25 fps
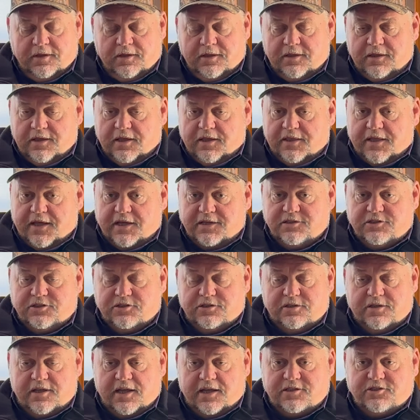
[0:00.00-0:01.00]
Now
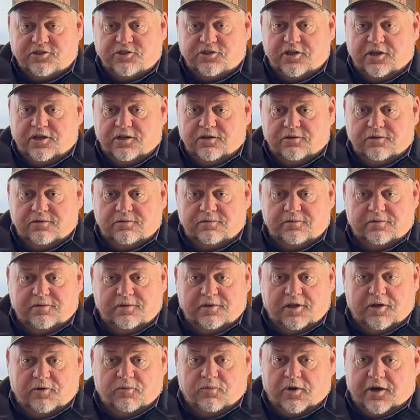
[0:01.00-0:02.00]
that's still,
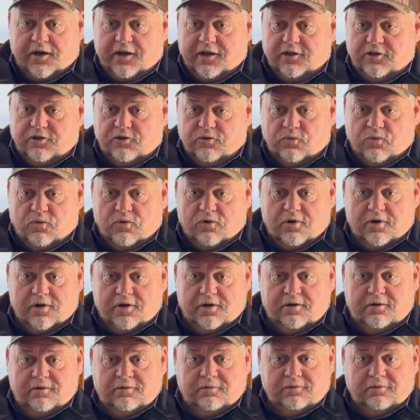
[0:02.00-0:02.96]
they're working toward,